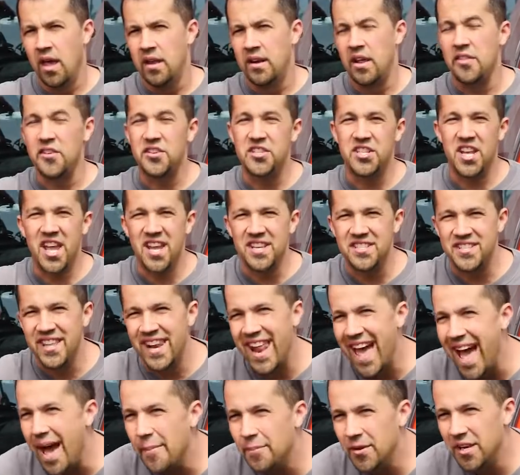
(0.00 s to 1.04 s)
Another change that
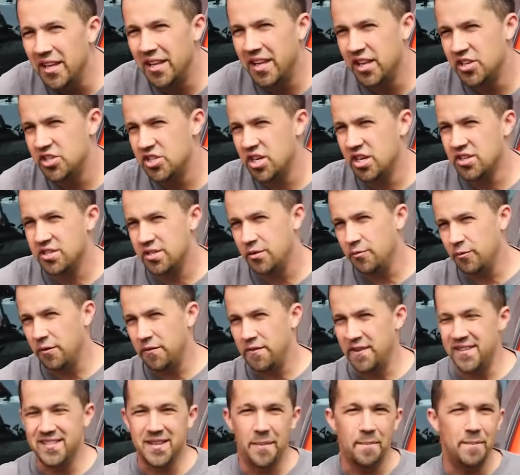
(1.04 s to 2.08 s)
happened in conjunction with
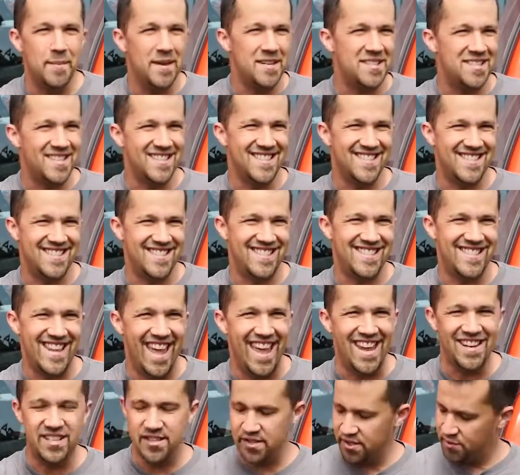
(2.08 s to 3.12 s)
these emission
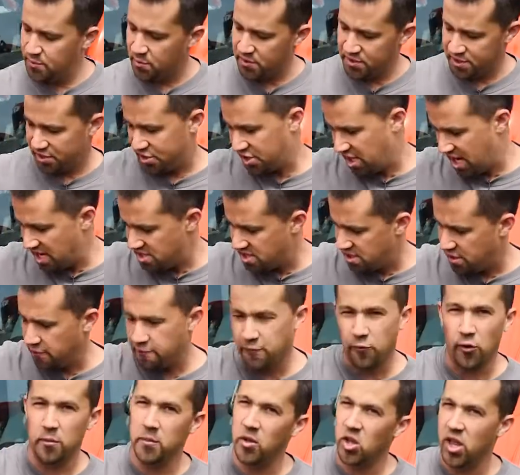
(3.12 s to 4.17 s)
stages was a change in the
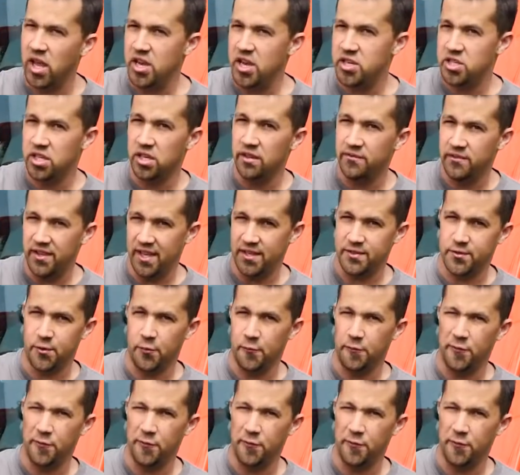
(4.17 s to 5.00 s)
formulation of diesel